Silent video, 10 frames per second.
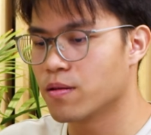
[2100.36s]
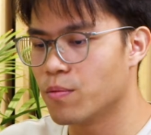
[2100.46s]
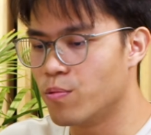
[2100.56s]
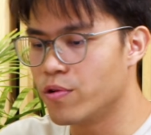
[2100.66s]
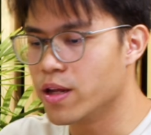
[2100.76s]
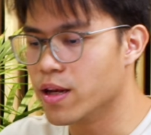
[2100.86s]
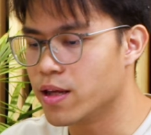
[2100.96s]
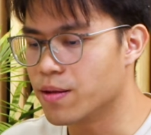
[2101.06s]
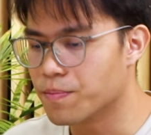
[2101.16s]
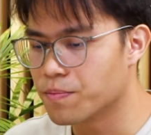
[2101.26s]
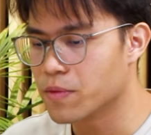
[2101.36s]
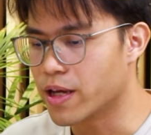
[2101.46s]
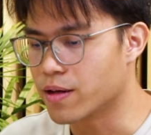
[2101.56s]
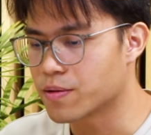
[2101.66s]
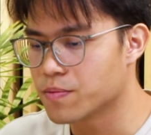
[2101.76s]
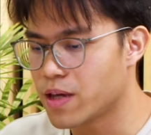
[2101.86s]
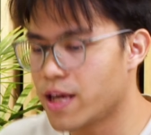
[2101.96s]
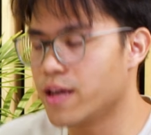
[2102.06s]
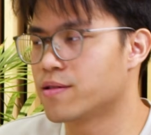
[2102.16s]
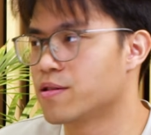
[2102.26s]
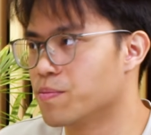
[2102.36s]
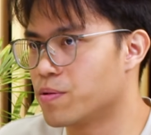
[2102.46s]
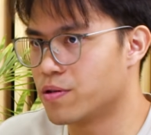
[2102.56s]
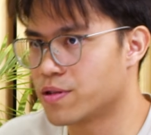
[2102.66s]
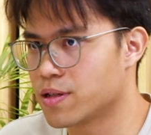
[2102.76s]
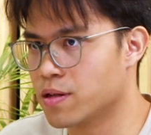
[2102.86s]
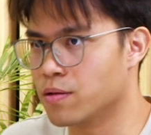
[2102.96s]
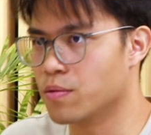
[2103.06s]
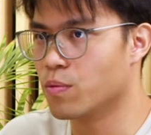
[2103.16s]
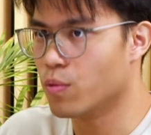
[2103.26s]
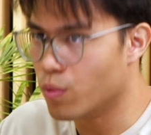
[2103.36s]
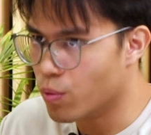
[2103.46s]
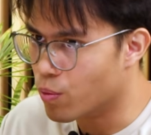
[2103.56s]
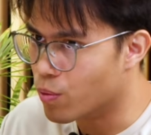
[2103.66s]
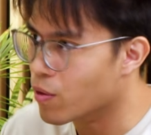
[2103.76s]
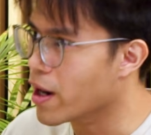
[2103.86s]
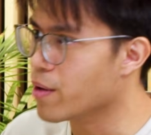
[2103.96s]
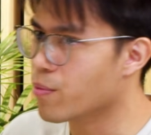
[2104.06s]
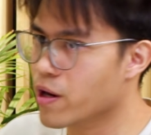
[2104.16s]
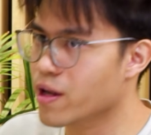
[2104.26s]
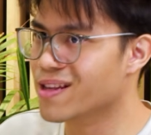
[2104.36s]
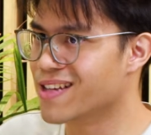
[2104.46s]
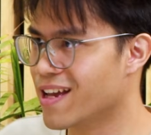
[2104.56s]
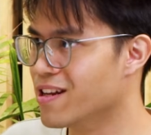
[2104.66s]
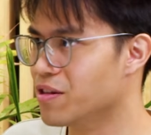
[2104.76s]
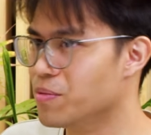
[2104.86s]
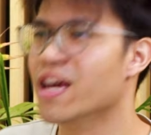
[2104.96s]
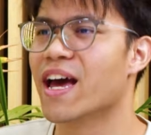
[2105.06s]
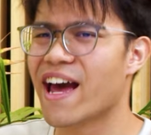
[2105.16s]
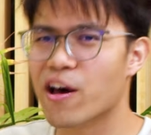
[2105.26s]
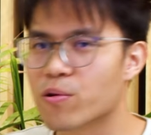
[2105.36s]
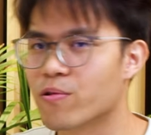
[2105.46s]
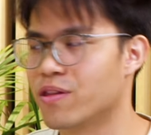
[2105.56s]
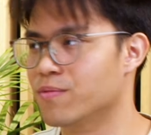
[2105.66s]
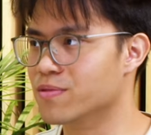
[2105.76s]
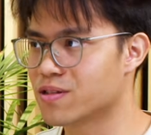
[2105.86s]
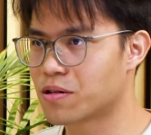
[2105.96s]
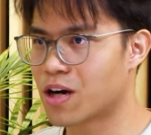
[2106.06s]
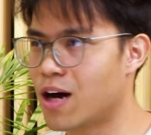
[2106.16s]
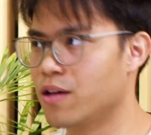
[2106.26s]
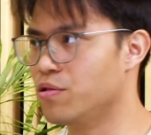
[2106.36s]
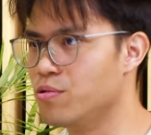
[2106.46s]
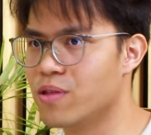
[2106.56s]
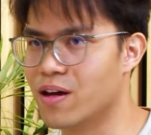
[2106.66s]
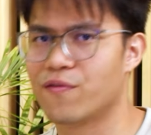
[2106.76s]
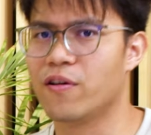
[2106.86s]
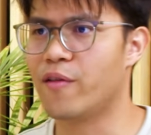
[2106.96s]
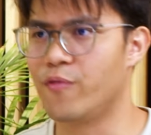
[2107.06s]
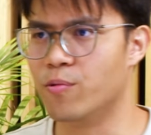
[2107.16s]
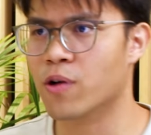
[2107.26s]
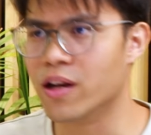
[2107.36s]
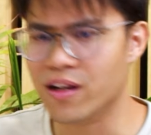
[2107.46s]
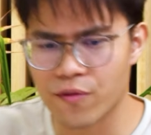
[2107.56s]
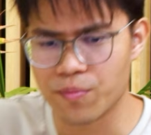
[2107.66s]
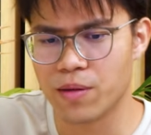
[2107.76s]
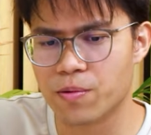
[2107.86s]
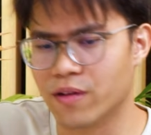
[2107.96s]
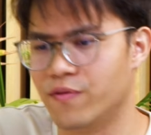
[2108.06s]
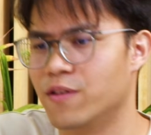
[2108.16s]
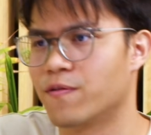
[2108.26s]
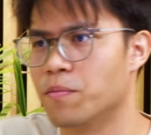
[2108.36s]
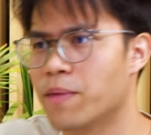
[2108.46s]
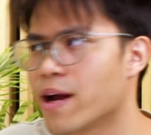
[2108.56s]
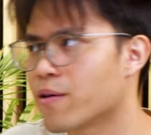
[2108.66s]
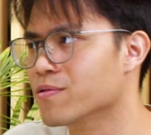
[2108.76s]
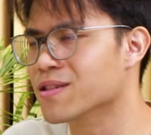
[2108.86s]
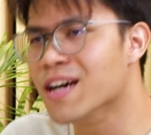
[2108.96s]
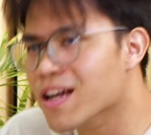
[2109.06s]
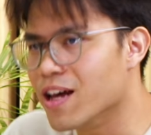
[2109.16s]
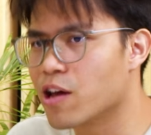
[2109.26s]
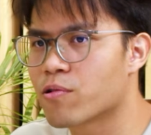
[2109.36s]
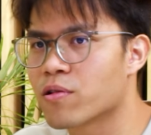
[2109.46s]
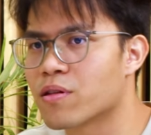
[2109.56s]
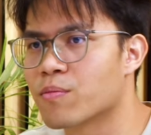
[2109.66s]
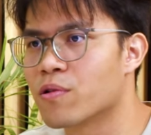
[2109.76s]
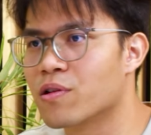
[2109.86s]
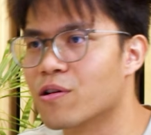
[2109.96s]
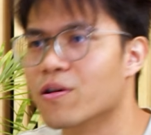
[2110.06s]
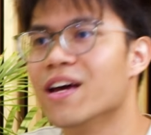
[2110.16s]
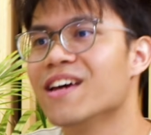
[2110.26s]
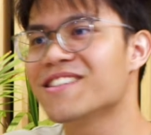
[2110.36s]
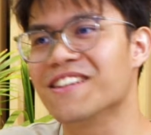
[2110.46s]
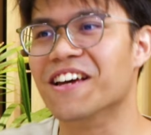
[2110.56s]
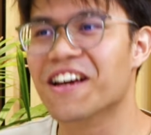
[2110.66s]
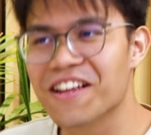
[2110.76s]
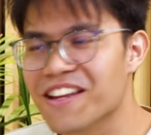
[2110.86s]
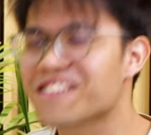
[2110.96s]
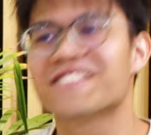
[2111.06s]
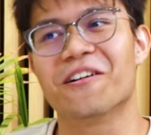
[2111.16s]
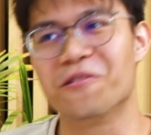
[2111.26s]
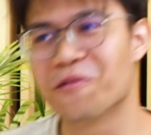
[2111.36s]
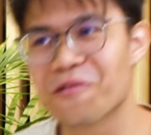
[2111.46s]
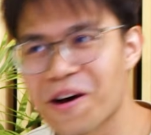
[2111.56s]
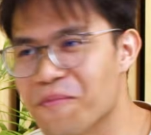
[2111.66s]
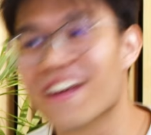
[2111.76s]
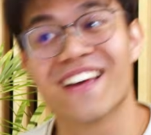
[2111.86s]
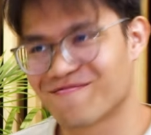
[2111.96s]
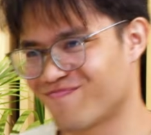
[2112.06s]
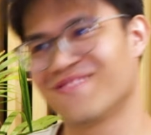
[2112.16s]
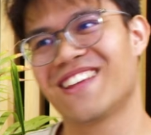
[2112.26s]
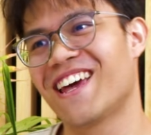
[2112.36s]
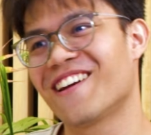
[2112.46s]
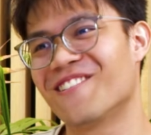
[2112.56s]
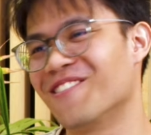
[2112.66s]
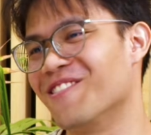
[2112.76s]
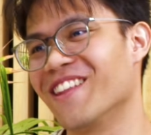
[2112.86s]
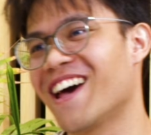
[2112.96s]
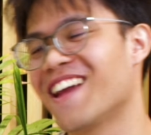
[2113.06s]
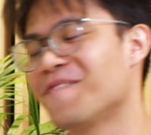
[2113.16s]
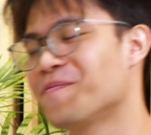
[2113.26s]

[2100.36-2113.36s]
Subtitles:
really like hits the person right where it tended to be. Algorithms can't do that for everyone. Different people have different backgrounds. The algorithm won't know, Izzy, this is how you grow up. Ain't gonna know that.